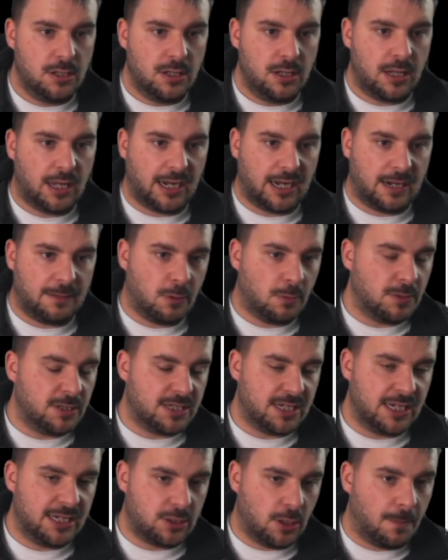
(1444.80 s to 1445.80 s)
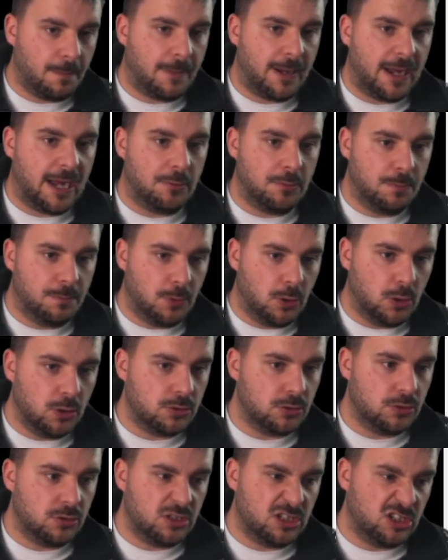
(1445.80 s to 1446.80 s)
Like, I'd probably say it's on par with
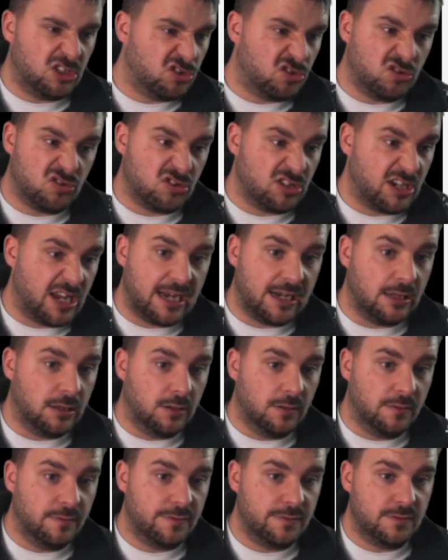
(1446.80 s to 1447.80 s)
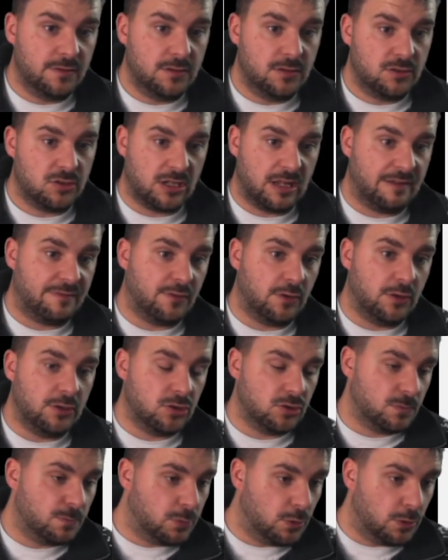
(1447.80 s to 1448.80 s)
Bogles. It just doesn't get any love, so therefore it
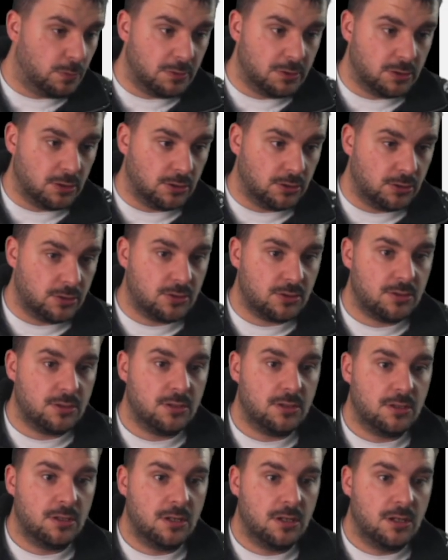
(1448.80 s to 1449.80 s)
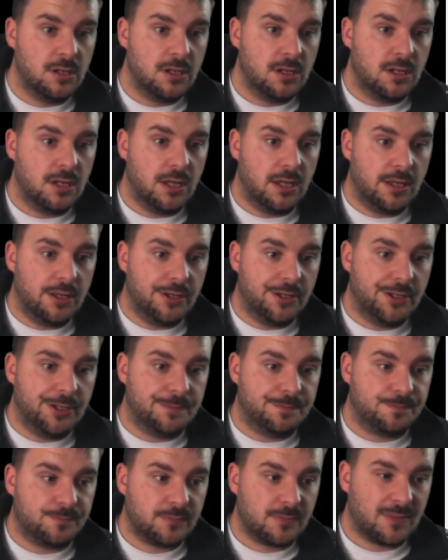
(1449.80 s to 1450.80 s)
doesn't put results.
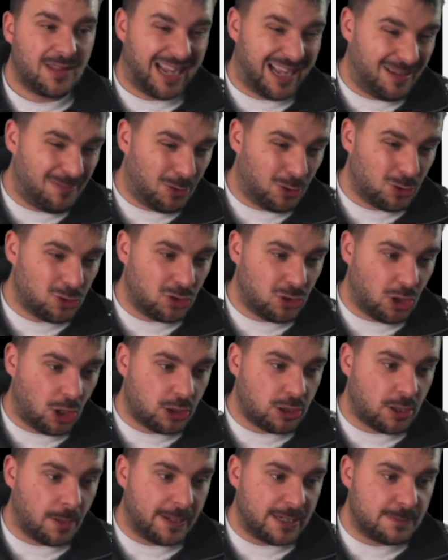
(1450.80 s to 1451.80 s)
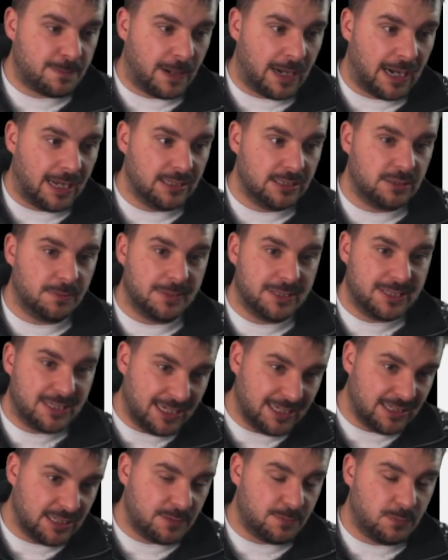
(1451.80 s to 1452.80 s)
I'm also not the best pilot to be
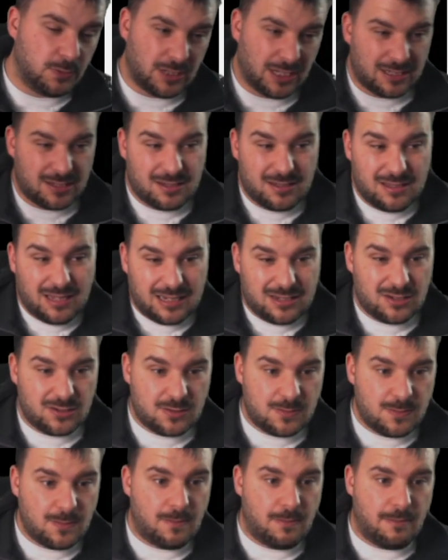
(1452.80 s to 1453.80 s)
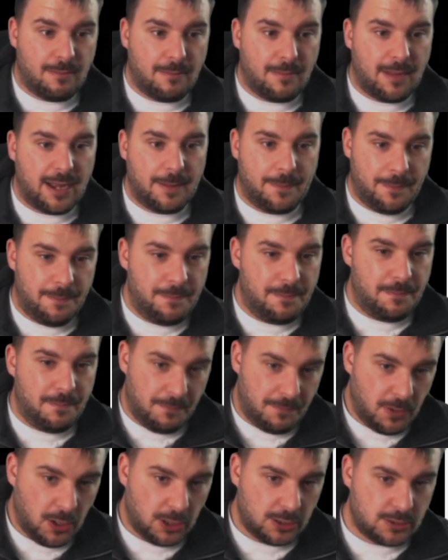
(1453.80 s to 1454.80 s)
saying this, but that's just my
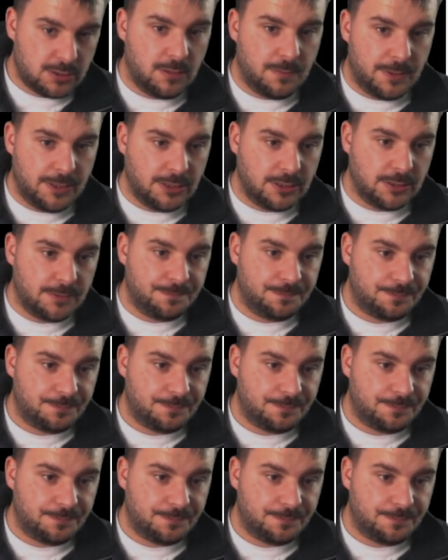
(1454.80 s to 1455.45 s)
personal opinion.